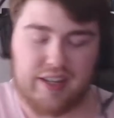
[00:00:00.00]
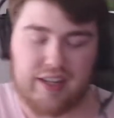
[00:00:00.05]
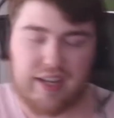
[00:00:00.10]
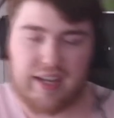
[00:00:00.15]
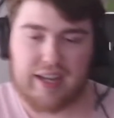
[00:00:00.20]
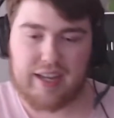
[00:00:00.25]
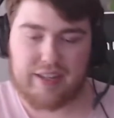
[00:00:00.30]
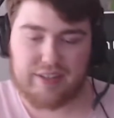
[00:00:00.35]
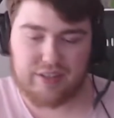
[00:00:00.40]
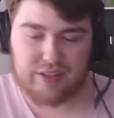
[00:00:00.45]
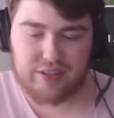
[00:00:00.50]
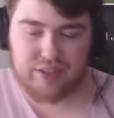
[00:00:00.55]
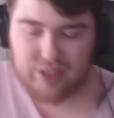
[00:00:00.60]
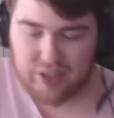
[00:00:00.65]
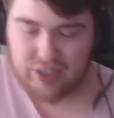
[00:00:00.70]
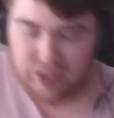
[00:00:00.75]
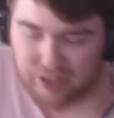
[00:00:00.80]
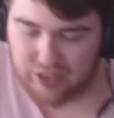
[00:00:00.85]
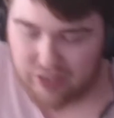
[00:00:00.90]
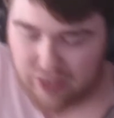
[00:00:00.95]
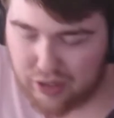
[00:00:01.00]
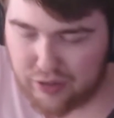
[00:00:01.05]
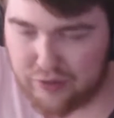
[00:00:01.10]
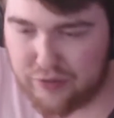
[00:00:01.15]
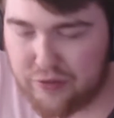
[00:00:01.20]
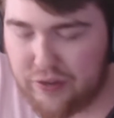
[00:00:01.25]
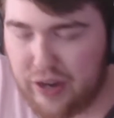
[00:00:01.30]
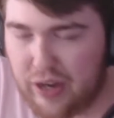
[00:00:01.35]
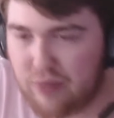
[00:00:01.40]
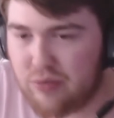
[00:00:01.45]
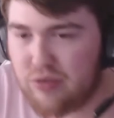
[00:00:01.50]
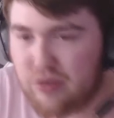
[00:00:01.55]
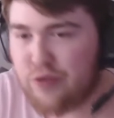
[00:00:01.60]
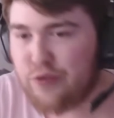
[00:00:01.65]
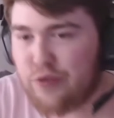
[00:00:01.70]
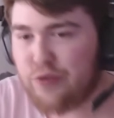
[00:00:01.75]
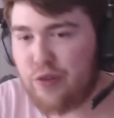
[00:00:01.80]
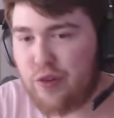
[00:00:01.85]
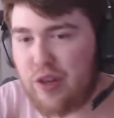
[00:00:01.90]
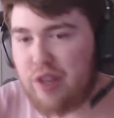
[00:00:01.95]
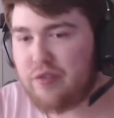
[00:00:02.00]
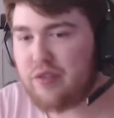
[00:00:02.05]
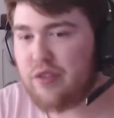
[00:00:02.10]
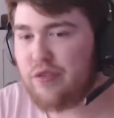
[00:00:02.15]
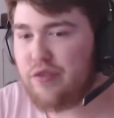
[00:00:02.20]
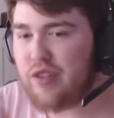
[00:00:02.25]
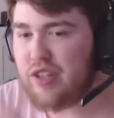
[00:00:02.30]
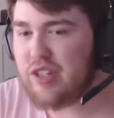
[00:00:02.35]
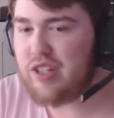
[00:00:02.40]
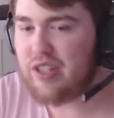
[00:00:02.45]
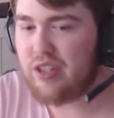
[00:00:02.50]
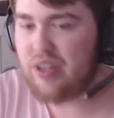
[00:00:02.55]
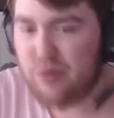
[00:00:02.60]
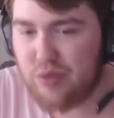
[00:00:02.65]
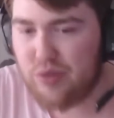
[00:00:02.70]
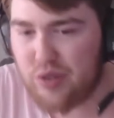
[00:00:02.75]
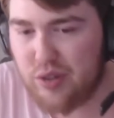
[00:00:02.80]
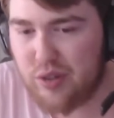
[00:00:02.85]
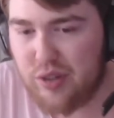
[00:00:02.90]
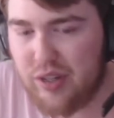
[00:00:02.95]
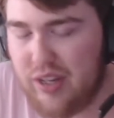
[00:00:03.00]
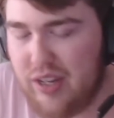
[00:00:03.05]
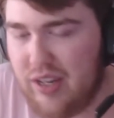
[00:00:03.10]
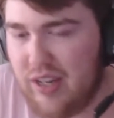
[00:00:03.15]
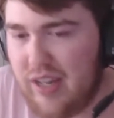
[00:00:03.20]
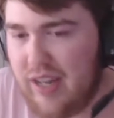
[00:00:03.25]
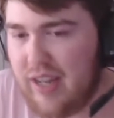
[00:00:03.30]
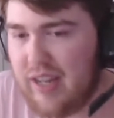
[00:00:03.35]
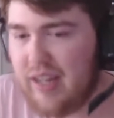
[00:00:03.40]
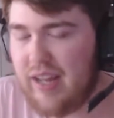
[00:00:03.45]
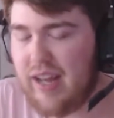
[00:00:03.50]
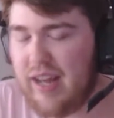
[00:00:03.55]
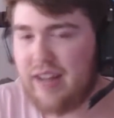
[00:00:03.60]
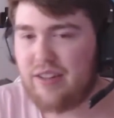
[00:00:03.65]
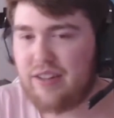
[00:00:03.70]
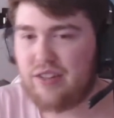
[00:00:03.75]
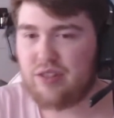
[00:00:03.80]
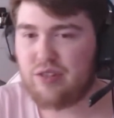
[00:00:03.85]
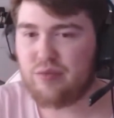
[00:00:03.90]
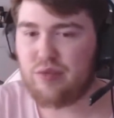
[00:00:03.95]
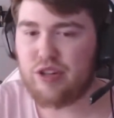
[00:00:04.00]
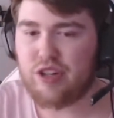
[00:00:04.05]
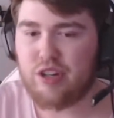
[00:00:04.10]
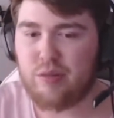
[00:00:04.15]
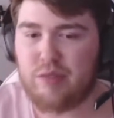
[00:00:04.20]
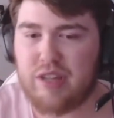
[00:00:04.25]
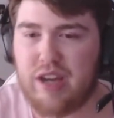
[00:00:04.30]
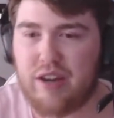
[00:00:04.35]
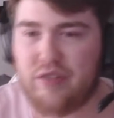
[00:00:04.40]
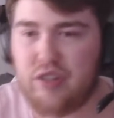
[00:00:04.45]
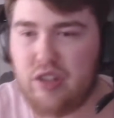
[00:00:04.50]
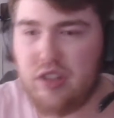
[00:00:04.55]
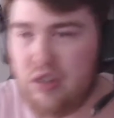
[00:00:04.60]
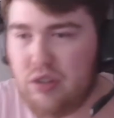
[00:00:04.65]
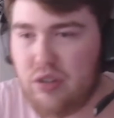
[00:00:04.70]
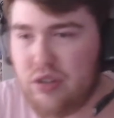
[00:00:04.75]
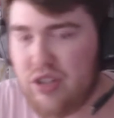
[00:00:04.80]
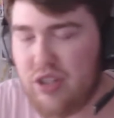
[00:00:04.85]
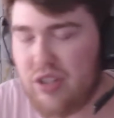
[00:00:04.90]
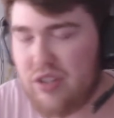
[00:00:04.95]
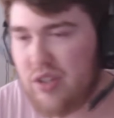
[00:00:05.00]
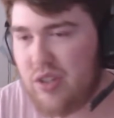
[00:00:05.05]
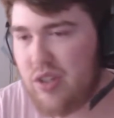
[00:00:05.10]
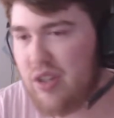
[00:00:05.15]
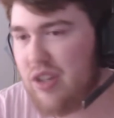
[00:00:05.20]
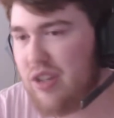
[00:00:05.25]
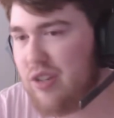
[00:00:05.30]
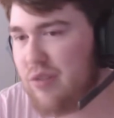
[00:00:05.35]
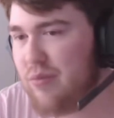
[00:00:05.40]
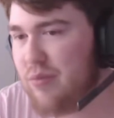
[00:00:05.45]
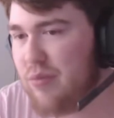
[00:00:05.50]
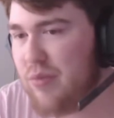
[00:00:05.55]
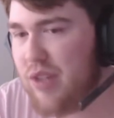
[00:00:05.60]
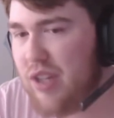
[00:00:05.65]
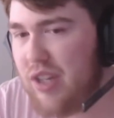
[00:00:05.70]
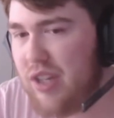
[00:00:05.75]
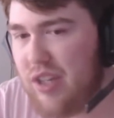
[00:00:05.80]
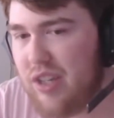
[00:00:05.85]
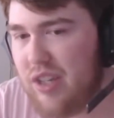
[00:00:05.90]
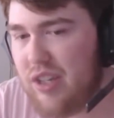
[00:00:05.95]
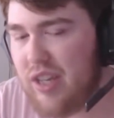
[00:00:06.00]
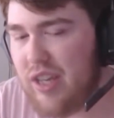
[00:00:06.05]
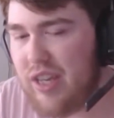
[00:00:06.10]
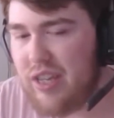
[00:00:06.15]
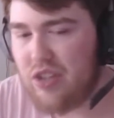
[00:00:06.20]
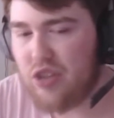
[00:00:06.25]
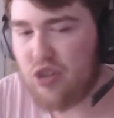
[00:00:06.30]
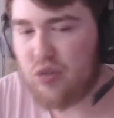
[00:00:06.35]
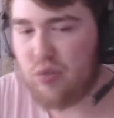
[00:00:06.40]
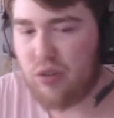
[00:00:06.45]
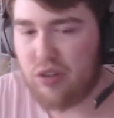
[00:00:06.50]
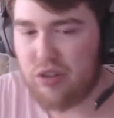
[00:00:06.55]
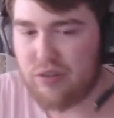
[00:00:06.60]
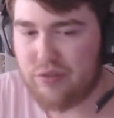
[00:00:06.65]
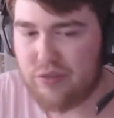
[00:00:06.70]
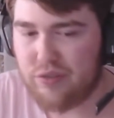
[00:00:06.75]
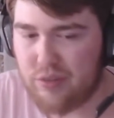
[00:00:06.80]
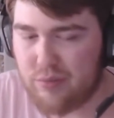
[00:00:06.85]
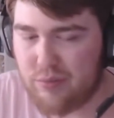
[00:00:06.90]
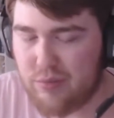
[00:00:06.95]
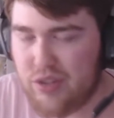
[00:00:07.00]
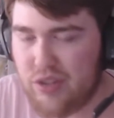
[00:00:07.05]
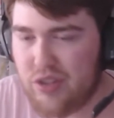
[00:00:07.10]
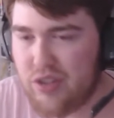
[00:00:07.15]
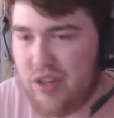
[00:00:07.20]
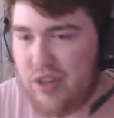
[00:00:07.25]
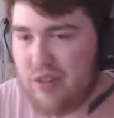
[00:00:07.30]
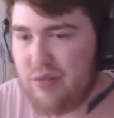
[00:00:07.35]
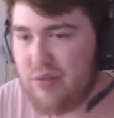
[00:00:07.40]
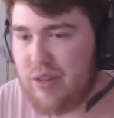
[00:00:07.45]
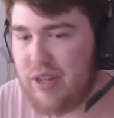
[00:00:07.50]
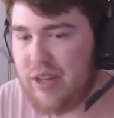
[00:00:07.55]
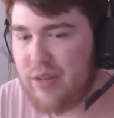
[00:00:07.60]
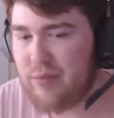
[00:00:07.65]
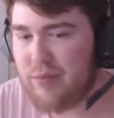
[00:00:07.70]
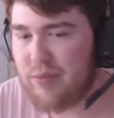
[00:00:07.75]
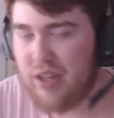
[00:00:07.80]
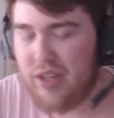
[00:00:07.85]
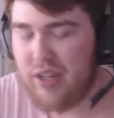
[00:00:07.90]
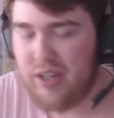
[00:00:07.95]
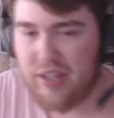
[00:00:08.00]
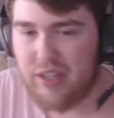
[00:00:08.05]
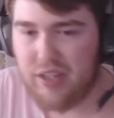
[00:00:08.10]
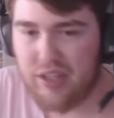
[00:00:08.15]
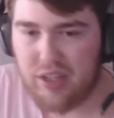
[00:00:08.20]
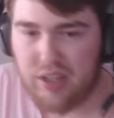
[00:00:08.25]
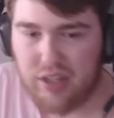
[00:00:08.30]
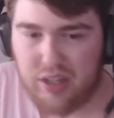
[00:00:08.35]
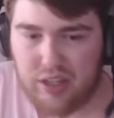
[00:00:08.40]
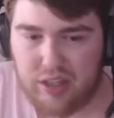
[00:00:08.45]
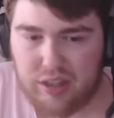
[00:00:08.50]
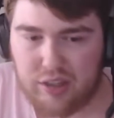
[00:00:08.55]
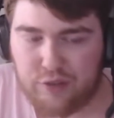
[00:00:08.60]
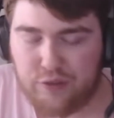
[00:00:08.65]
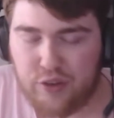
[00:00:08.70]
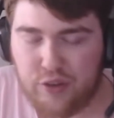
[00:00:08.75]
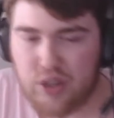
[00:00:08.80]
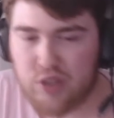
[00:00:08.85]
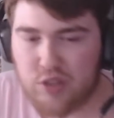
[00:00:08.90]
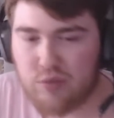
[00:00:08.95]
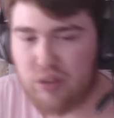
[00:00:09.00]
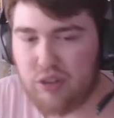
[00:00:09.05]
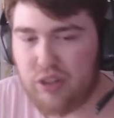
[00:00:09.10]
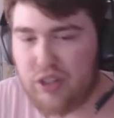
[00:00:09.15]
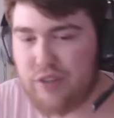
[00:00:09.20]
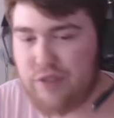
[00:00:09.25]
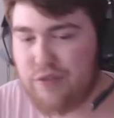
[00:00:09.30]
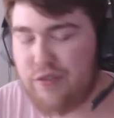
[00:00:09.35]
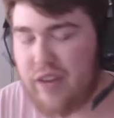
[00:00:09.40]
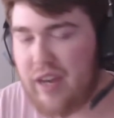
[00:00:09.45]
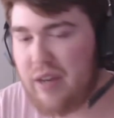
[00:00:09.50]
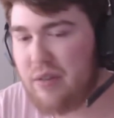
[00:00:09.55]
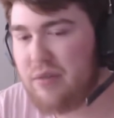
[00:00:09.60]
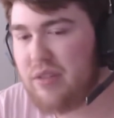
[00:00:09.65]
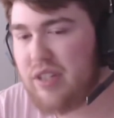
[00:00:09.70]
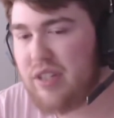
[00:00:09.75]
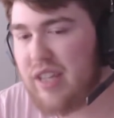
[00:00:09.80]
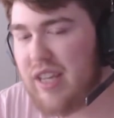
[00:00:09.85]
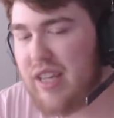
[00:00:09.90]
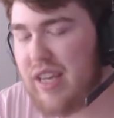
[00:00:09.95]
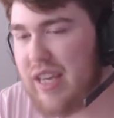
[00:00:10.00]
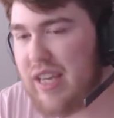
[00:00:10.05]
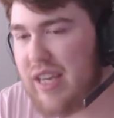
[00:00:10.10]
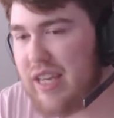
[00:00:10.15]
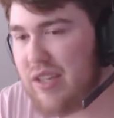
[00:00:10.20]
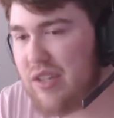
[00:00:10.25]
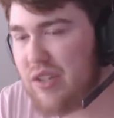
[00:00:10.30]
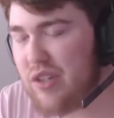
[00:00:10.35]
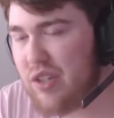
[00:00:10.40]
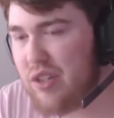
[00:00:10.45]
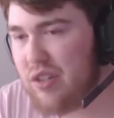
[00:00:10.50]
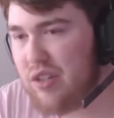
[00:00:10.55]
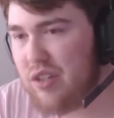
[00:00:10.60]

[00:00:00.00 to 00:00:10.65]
And I found 3 of the videos, and we're going to be having a look at each one of them. So, and the first one I found is